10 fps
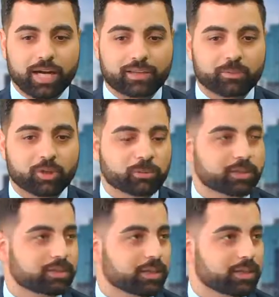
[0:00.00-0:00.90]
at the
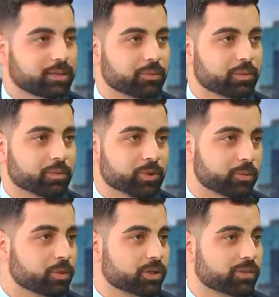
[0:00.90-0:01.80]
moment, uh, we, we,
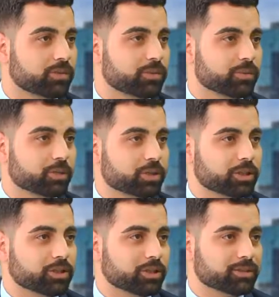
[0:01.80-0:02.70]
will continue
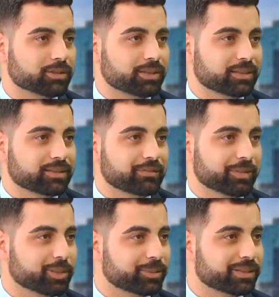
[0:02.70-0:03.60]
working on uh,
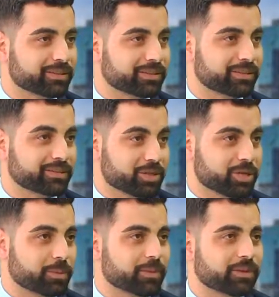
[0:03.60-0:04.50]
developing the, the
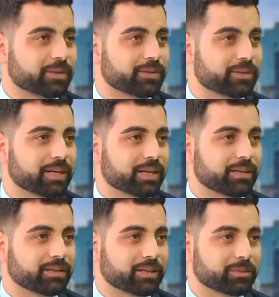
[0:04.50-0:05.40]
chip uh,
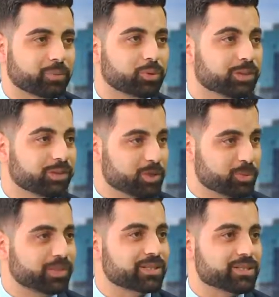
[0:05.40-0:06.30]
and, and putting those
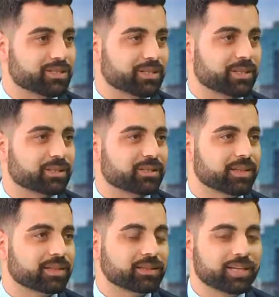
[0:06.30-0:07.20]
pieces together.
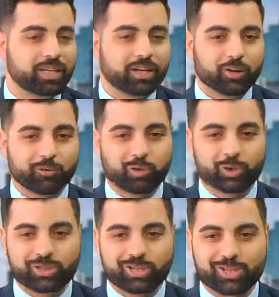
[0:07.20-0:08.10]
And of
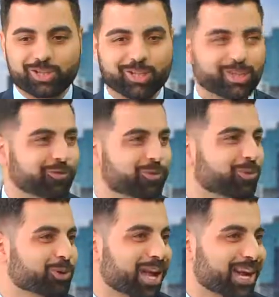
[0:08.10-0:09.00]
course, just like if you
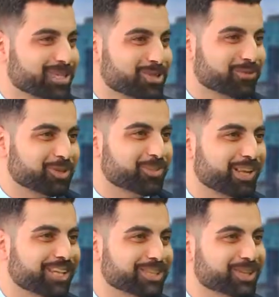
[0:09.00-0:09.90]
bought a house off the
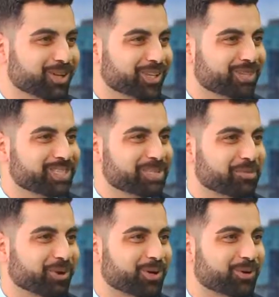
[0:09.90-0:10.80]
plan, you'd like to see
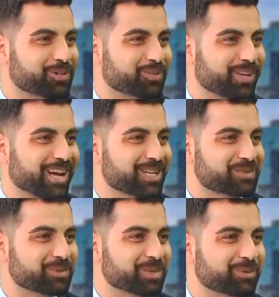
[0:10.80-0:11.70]
progress with the house
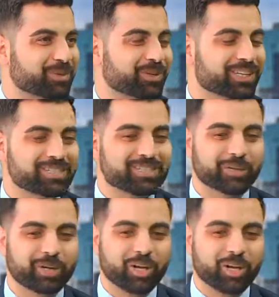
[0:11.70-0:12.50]
being built. And so